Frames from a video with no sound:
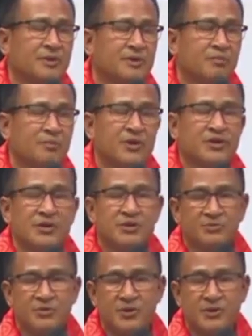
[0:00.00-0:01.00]
British
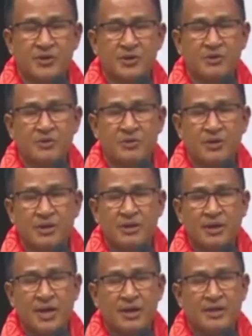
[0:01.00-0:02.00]
period ao
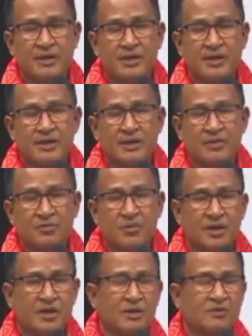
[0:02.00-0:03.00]

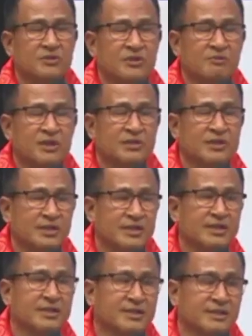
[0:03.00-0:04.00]
1901 ao zebla
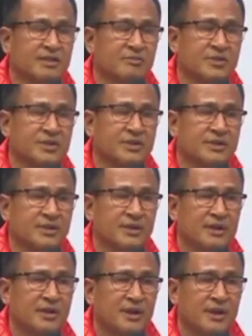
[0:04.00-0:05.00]
census sadem man.
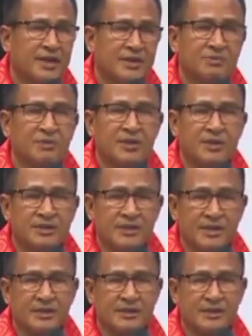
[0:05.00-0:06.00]
As per the
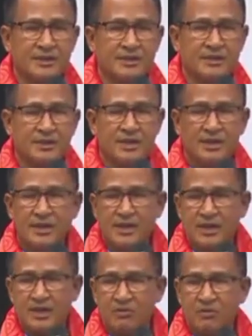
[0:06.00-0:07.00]
census,
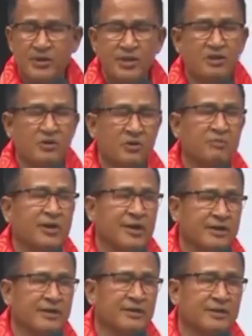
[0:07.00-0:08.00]
including North
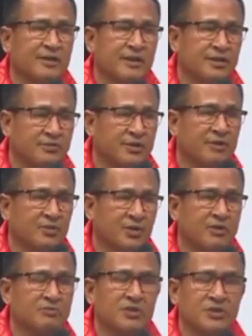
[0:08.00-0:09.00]
Bengal, if I am
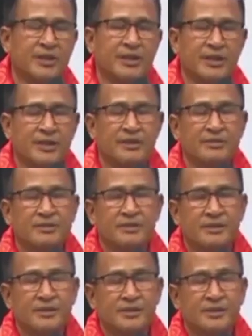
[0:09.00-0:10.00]
not mistaken,
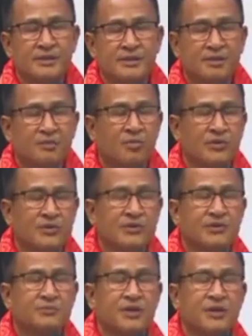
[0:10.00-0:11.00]
the Buddhist
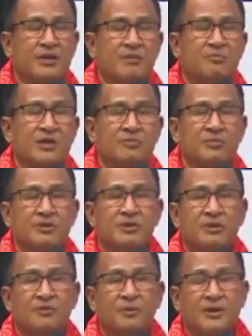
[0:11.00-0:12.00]
speaking people
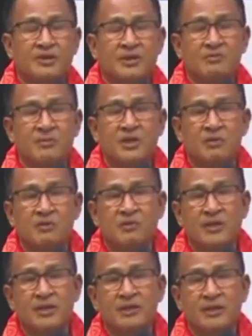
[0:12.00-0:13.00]
of Assam,
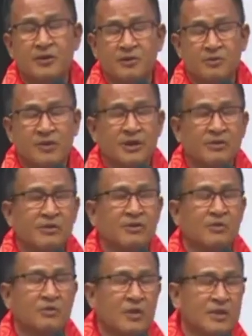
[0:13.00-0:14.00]
including North Bengal,
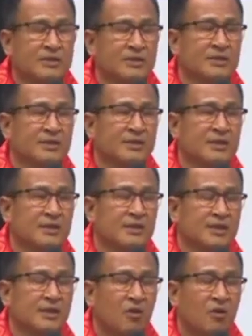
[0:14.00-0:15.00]
was
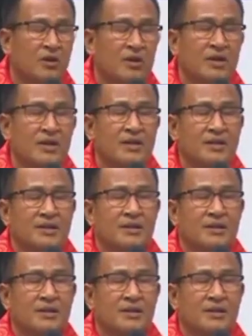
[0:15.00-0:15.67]
only